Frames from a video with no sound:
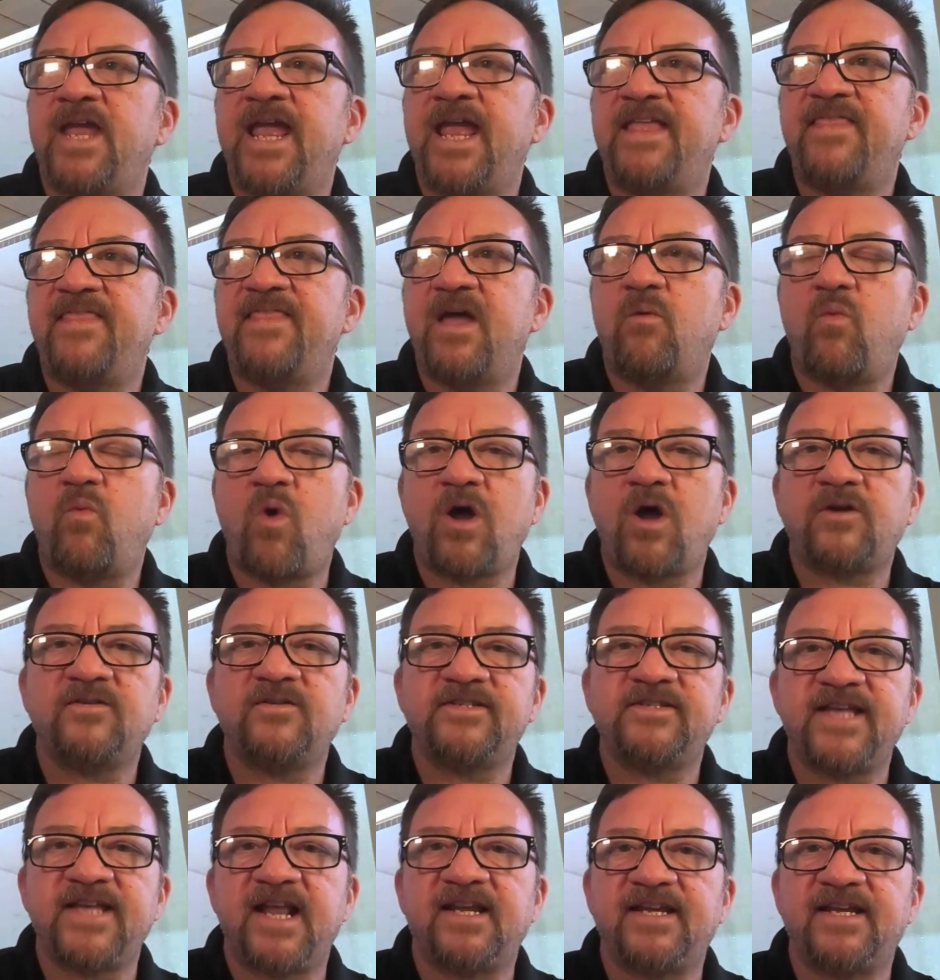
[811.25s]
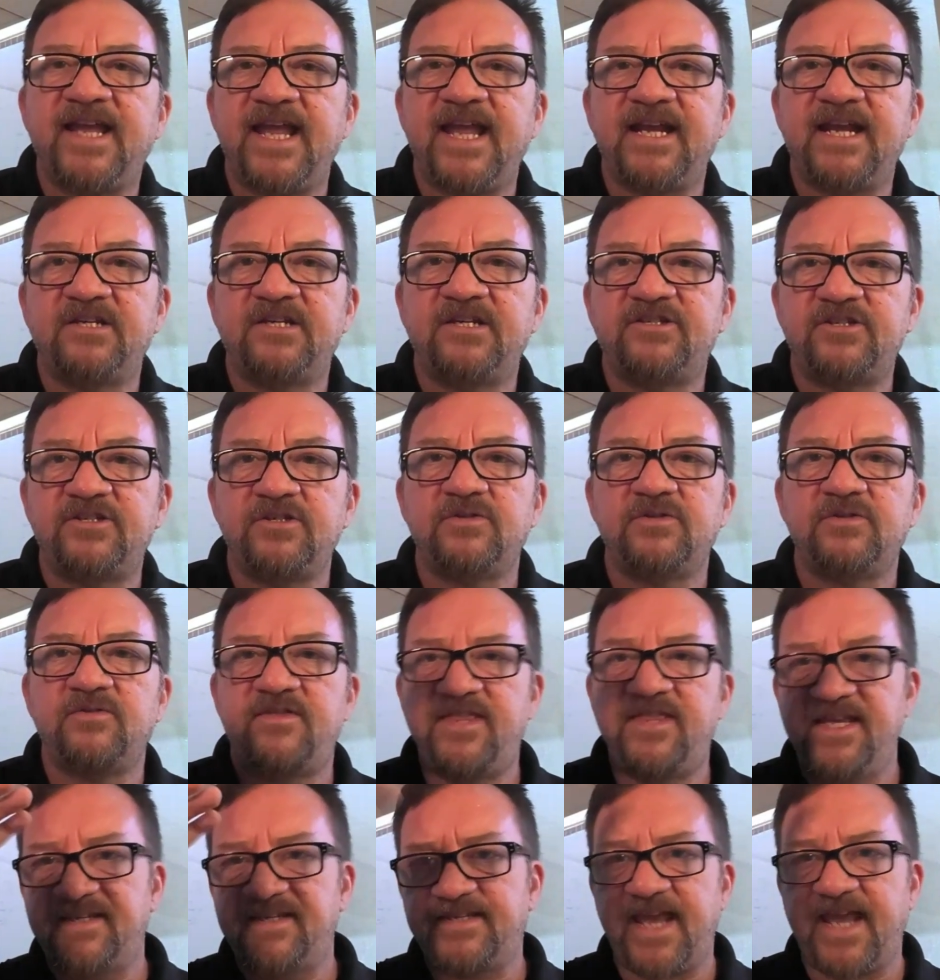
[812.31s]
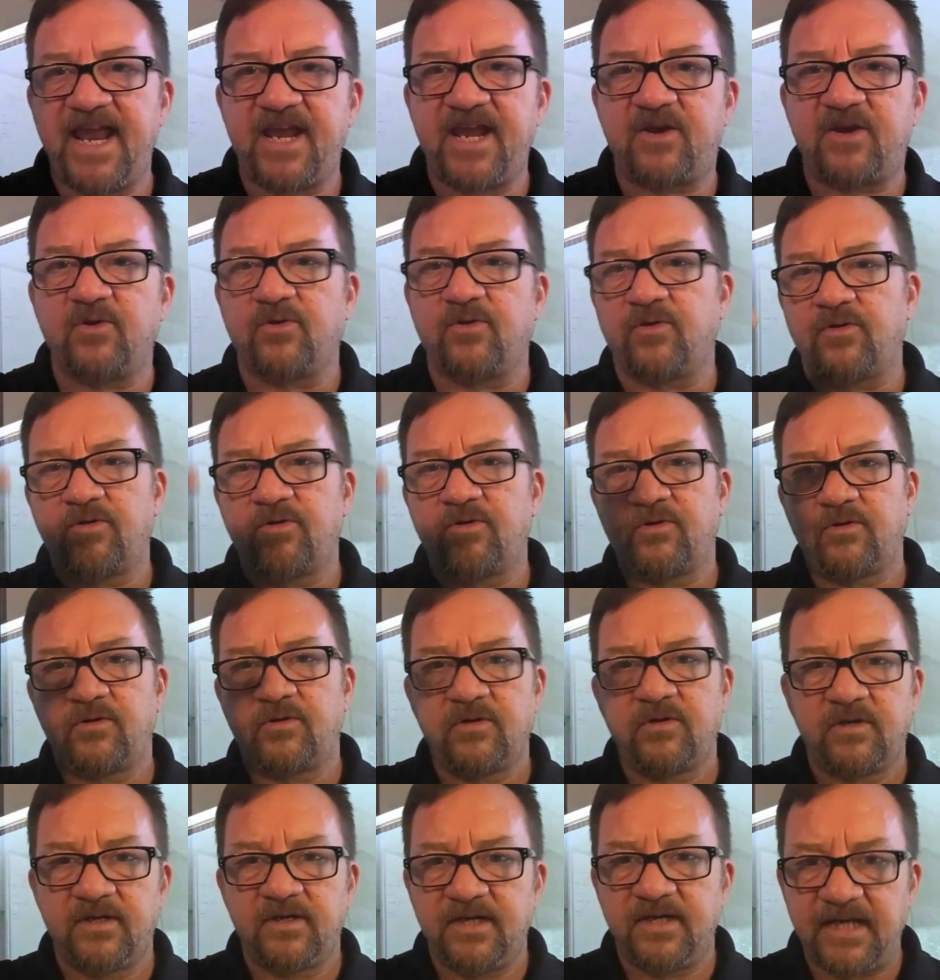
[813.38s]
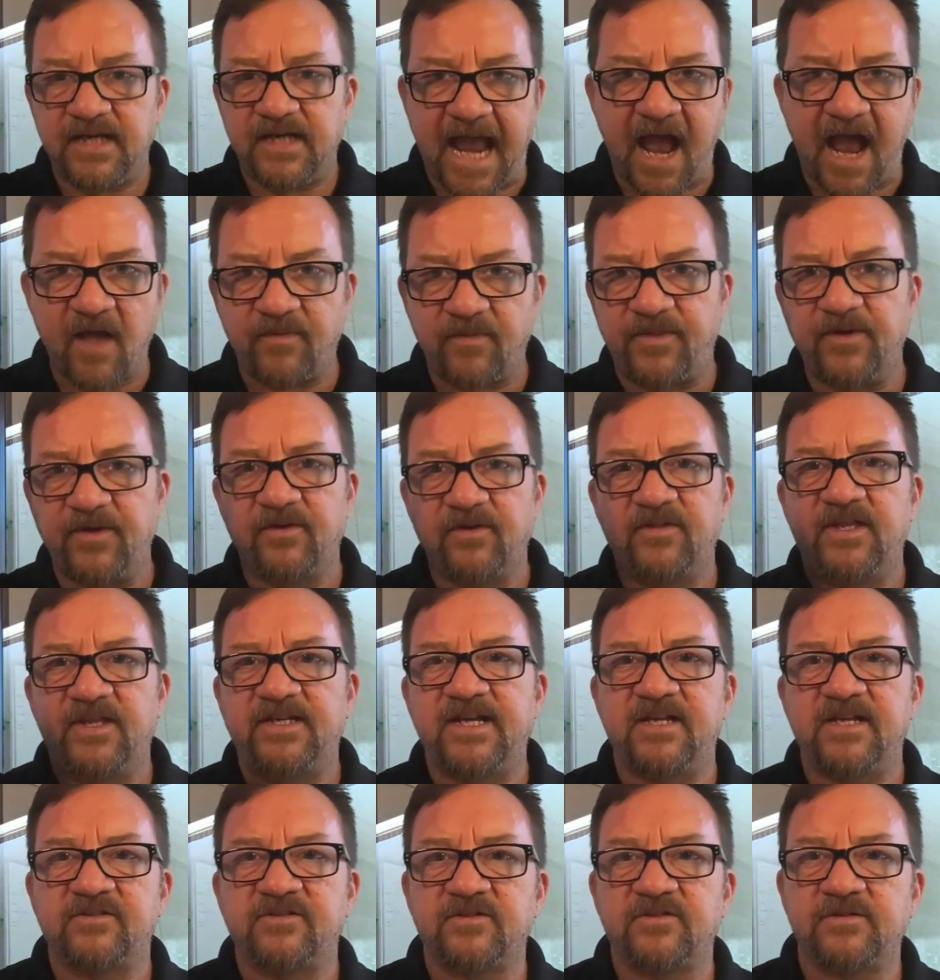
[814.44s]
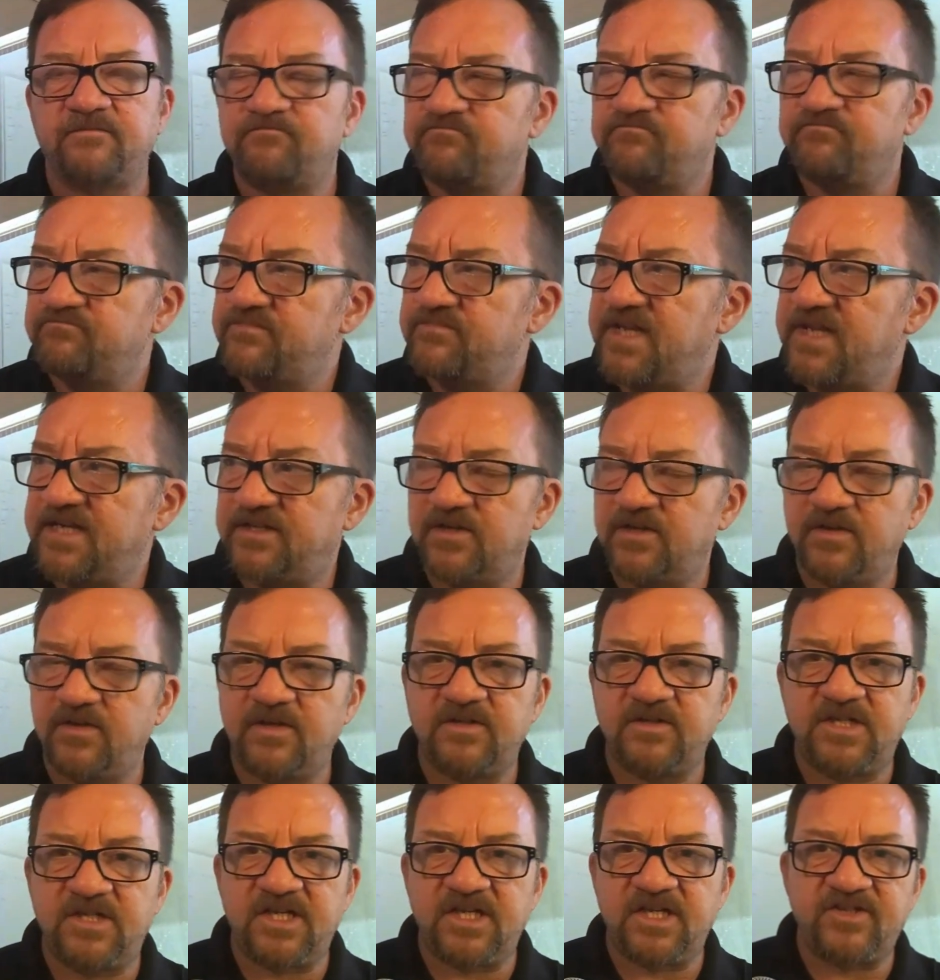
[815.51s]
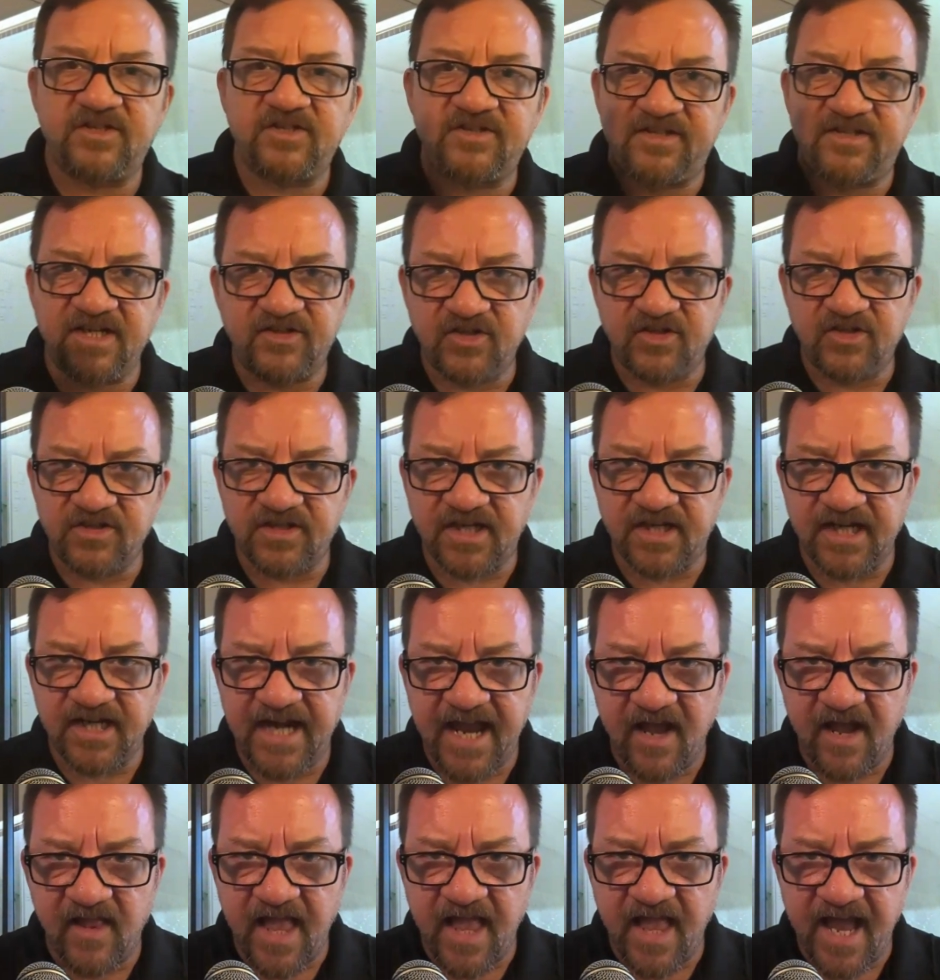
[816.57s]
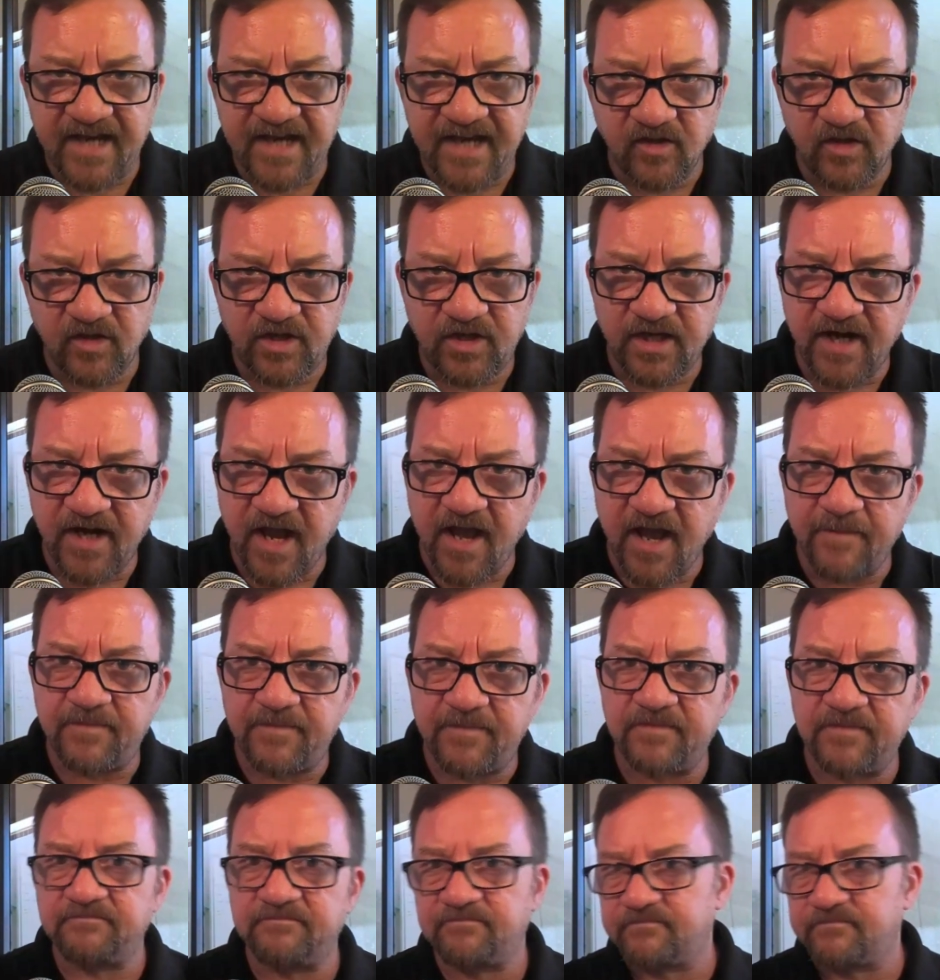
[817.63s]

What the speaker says: and that water is allocated to this acre out there in the desert, they do their ditches a canal act, look it up,